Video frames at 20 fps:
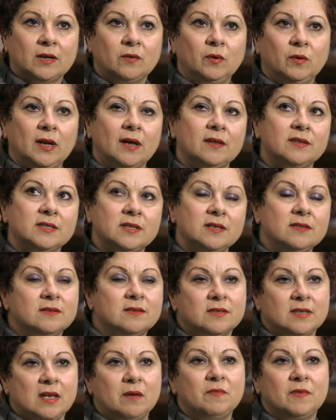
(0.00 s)
Well, I see the
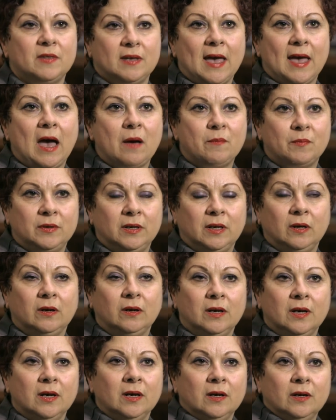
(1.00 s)
same thing happening
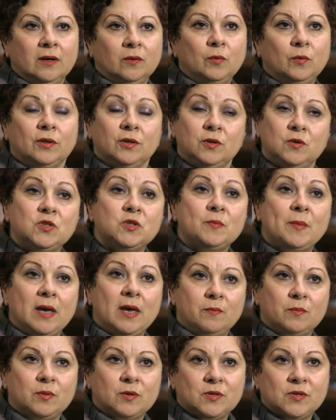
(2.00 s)
with
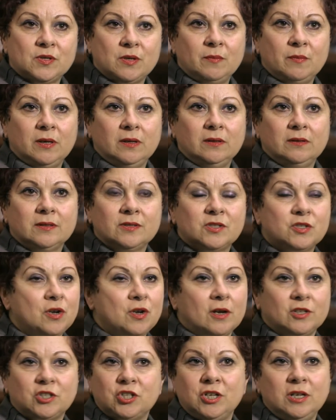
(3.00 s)
newspapers. I mean, it's
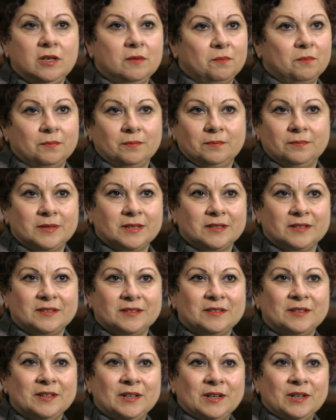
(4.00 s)
not cheap
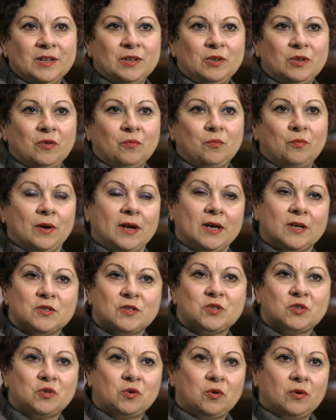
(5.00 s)
to break a
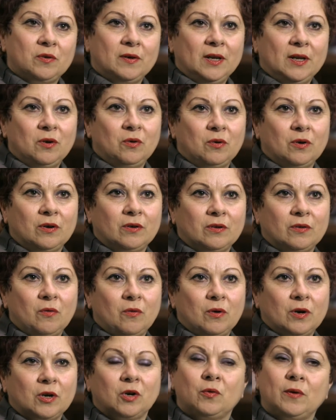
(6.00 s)
story
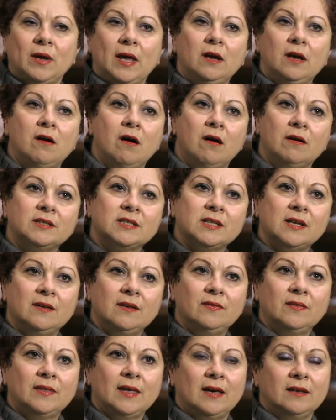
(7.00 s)
or create
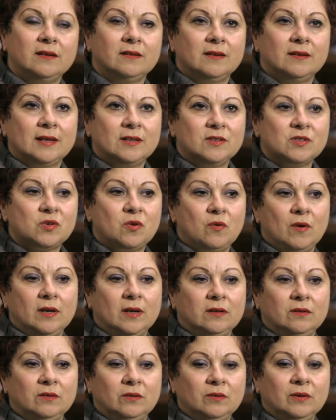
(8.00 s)
content that is
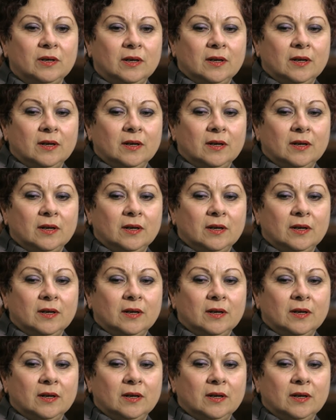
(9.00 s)
going to